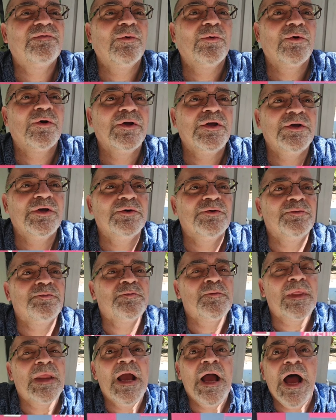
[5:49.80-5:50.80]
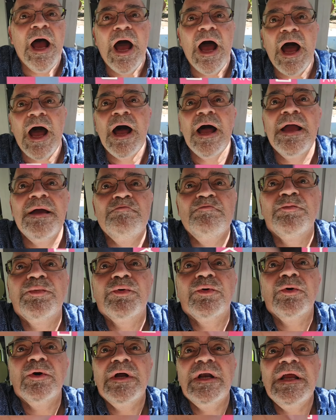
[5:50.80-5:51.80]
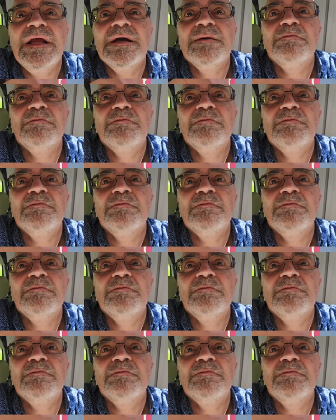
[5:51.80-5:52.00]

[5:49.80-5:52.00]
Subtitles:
for you. I'm pretty